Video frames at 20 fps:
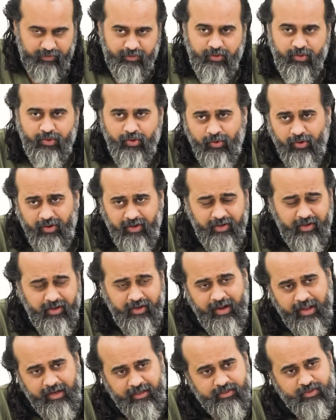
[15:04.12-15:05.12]

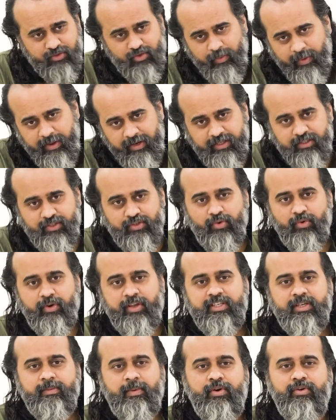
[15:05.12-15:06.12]
Don't tell so many
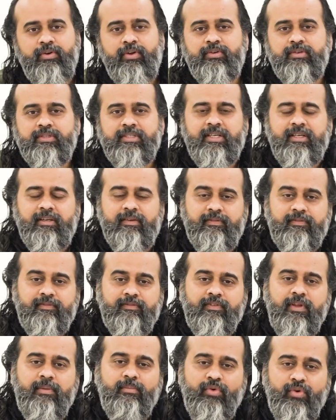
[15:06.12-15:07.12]
stories about yourself.
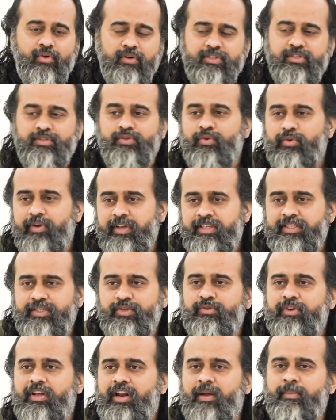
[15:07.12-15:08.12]
The more stories
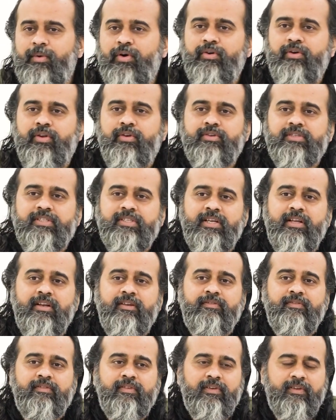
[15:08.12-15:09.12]
you tell about
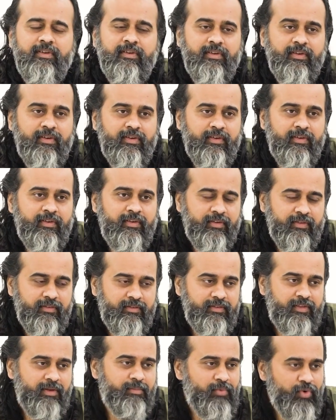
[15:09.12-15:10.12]
yourself,
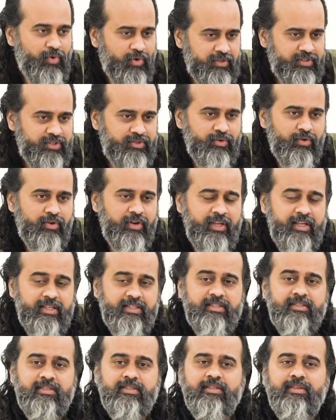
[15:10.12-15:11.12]
the more
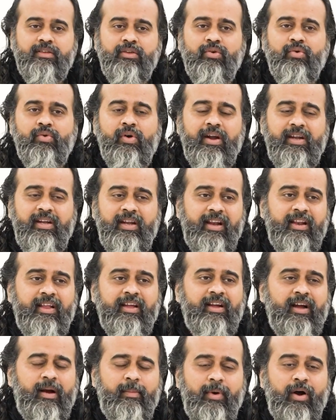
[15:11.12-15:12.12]
stories you are
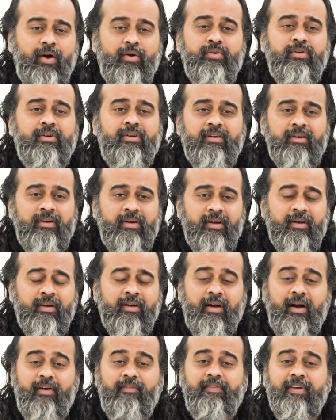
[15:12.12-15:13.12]
telling about
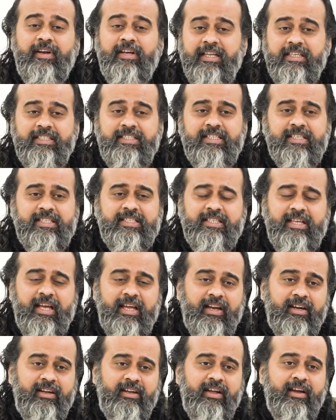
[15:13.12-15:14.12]
a fictitious
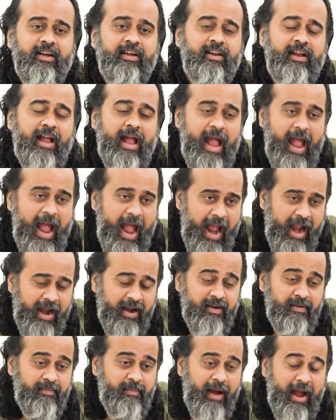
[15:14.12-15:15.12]
character,
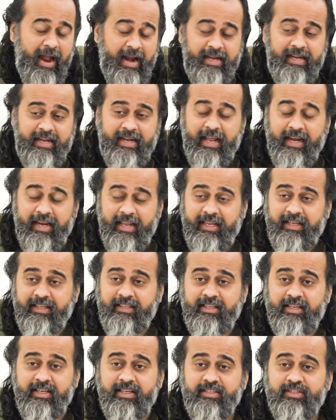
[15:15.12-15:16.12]
and by
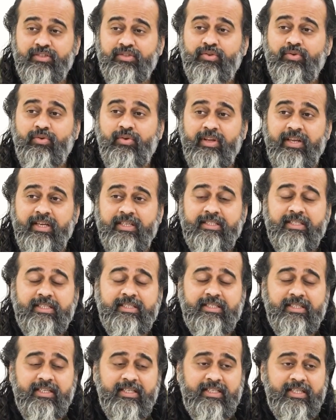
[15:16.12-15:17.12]
telling these stories
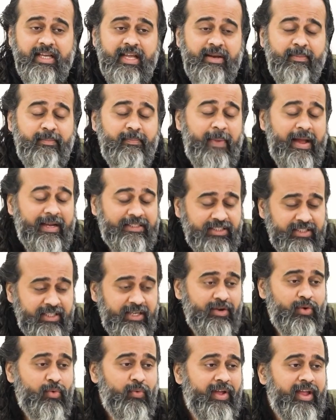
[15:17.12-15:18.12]
in such an
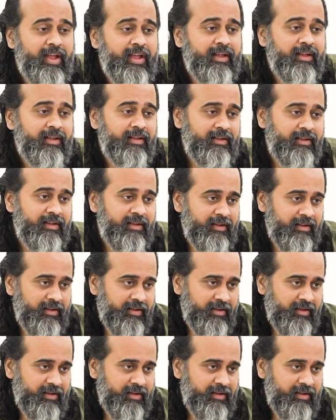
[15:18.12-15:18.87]
impassioned way,